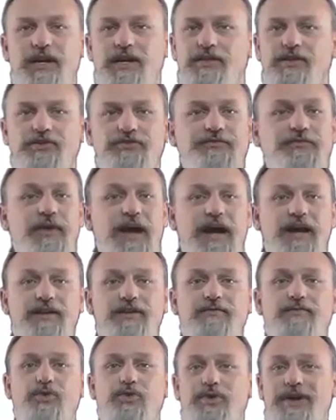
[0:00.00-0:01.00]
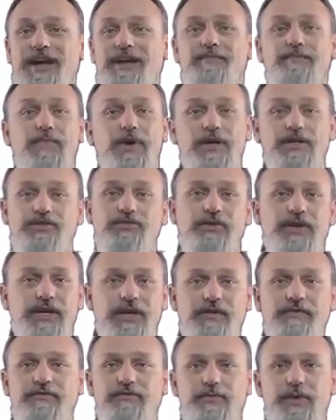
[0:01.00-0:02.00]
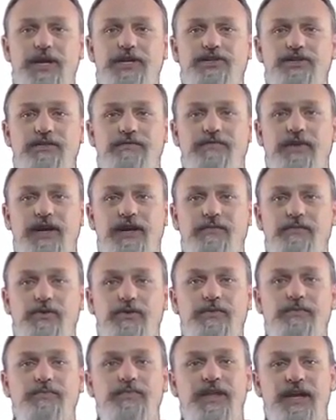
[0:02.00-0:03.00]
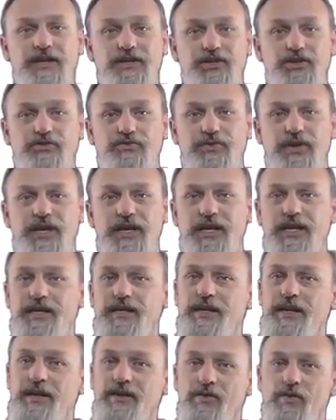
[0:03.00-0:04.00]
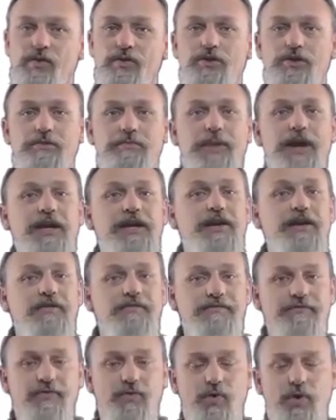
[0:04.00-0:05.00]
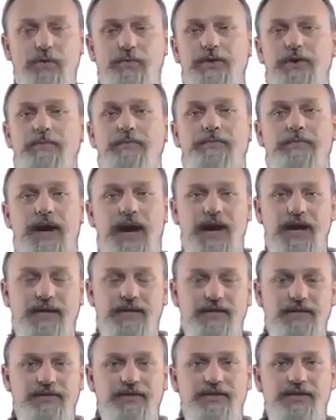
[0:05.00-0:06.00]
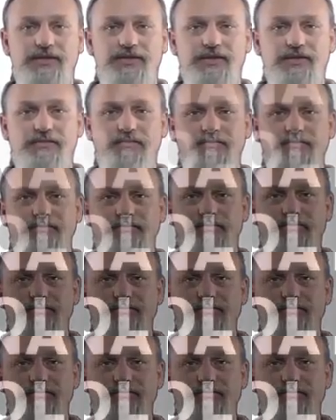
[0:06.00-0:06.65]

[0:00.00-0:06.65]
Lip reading: There's valuable and must-read information available that you need in order to make an informed buying decision.